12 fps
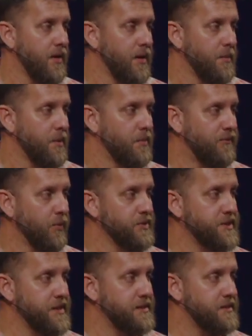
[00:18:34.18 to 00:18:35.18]
But before
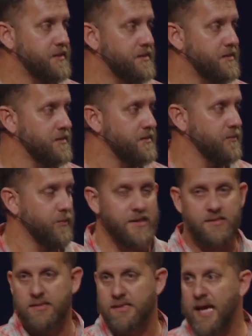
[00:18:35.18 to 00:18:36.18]
Jesus
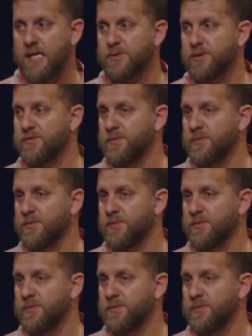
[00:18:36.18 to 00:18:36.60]
raises Lazarus